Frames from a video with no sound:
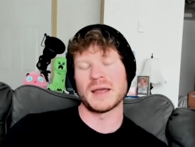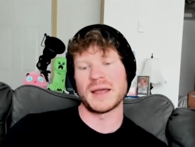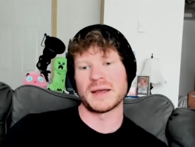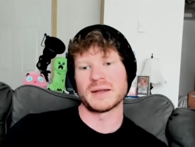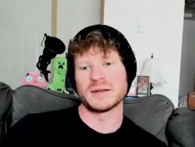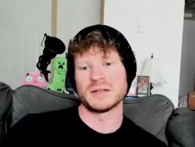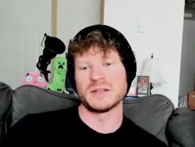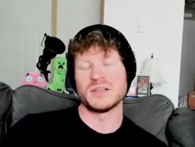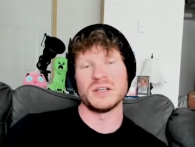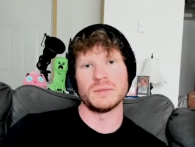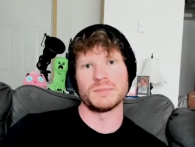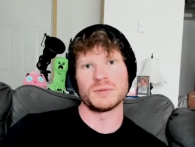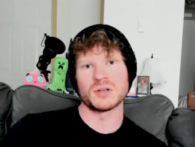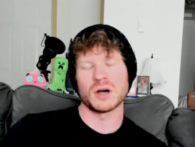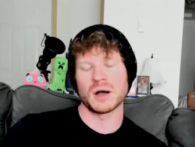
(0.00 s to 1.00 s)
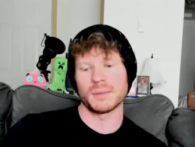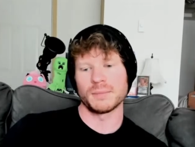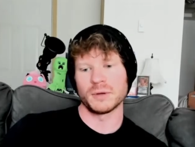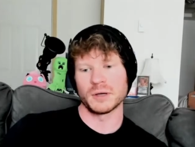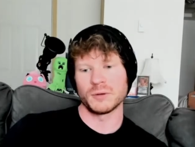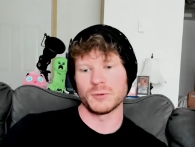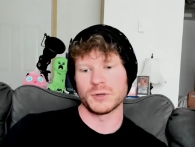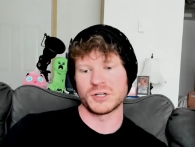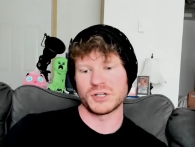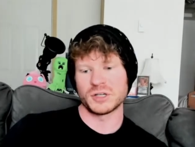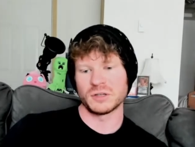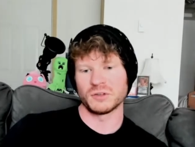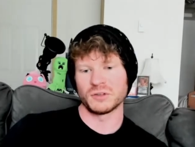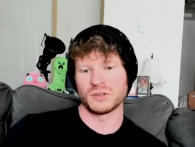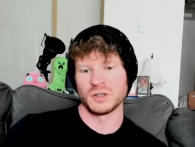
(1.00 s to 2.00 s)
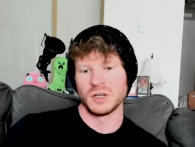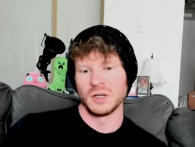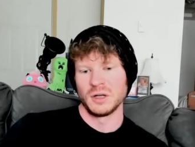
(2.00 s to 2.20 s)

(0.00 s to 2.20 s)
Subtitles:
and deep topic, which is